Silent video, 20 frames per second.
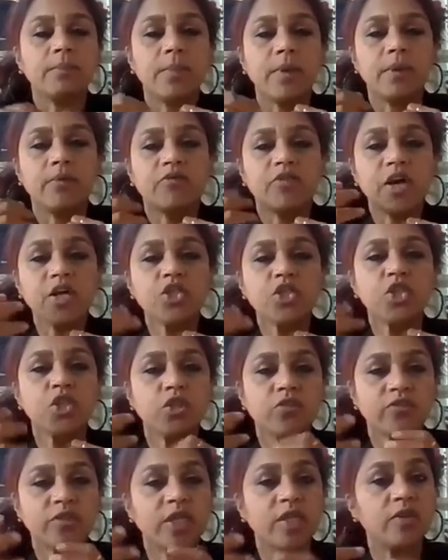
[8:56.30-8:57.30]
function
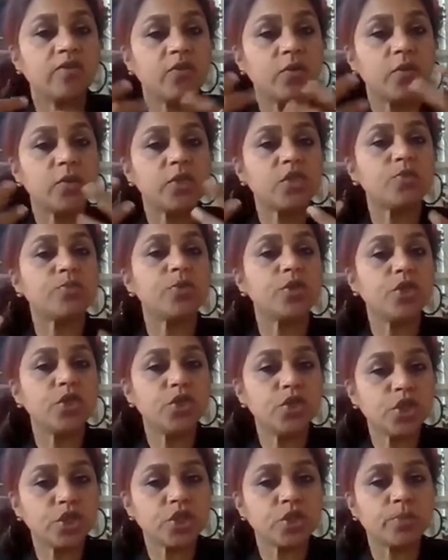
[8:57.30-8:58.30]
of the liver, which
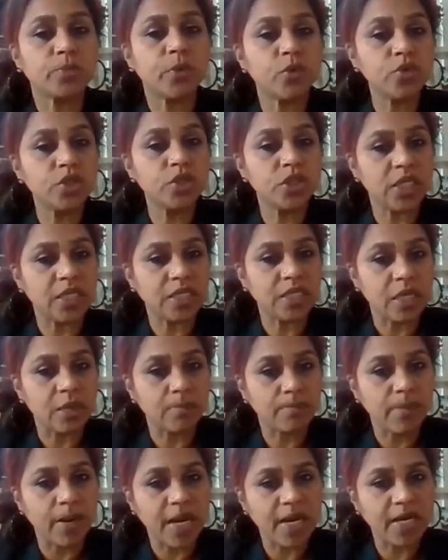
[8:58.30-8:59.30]
produces the protein
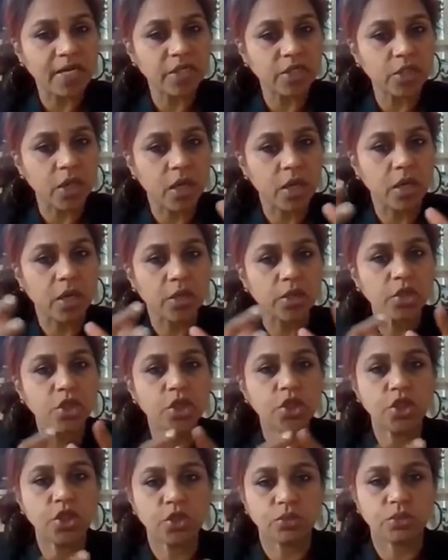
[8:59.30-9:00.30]
that binds on
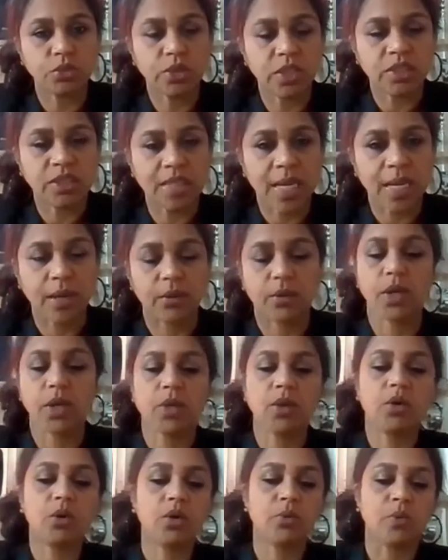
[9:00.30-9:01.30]
to the thyroid
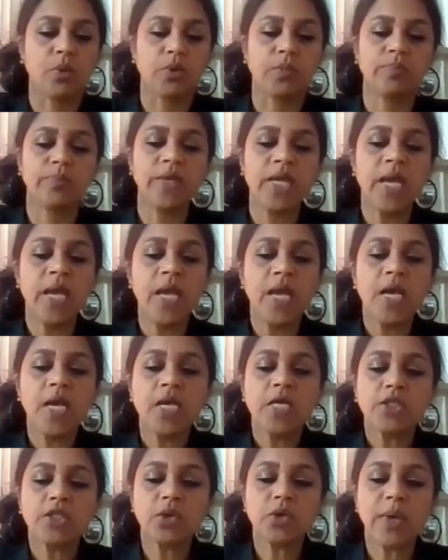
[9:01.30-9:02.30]
hormone.
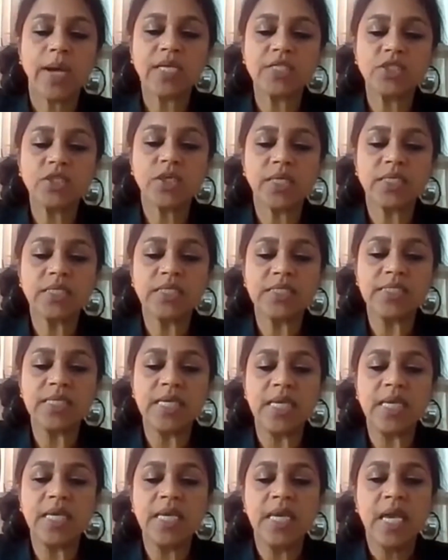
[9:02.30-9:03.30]
So as you can
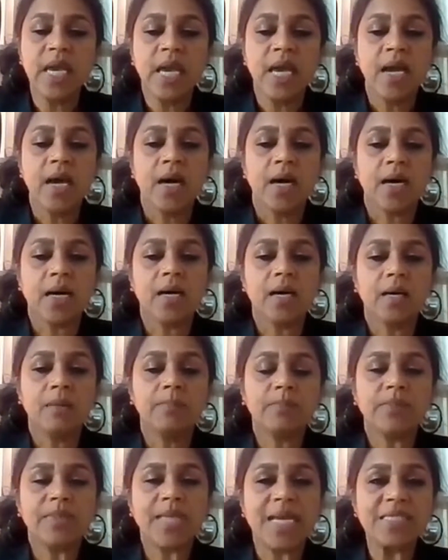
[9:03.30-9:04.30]
see,
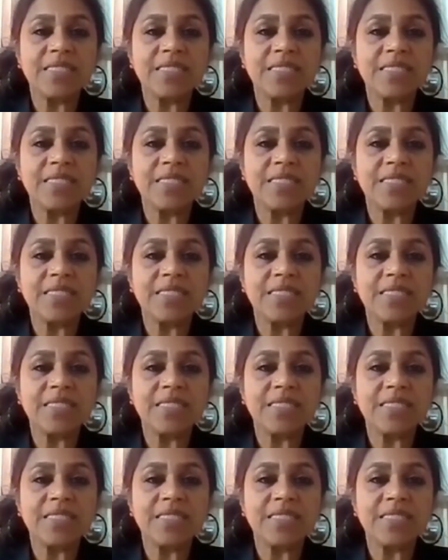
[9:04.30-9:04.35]
that's